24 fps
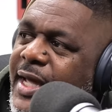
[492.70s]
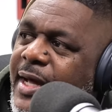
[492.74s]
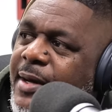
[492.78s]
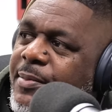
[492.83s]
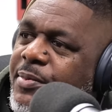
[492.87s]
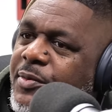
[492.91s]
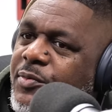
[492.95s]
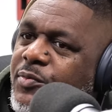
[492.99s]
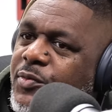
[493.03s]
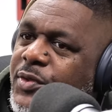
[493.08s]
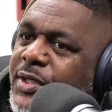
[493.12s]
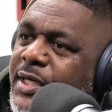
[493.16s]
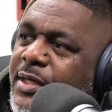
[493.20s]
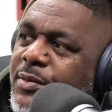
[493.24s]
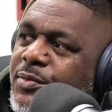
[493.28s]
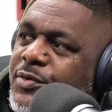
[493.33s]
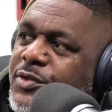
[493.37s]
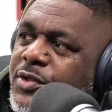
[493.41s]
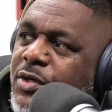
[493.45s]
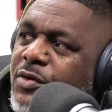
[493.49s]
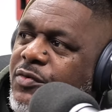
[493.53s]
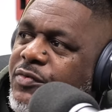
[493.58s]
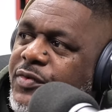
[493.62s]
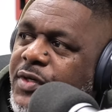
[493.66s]
happened when they
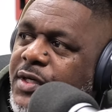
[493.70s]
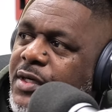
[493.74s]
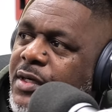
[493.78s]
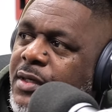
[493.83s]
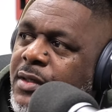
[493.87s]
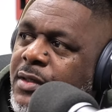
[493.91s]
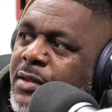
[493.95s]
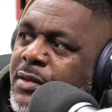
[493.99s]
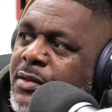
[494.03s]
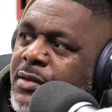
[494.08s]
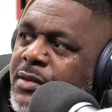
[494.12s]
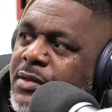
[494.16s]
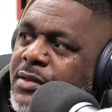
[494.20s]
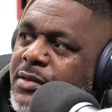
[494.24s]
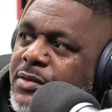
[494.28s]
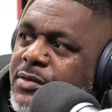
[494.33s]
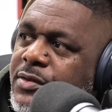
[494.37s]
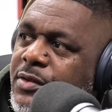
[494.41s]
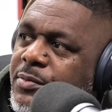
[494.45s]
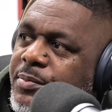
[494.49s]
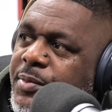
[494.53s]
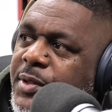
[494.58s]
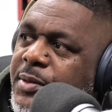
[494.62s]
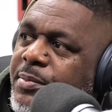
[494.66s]
was over there.
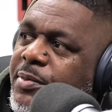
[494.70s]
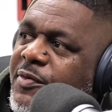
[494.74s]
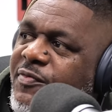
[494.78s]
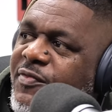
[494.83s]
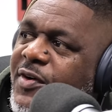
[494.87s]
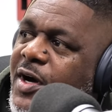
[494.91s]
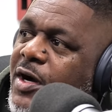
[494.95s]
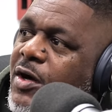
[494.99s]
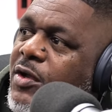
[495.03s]
So people Nobody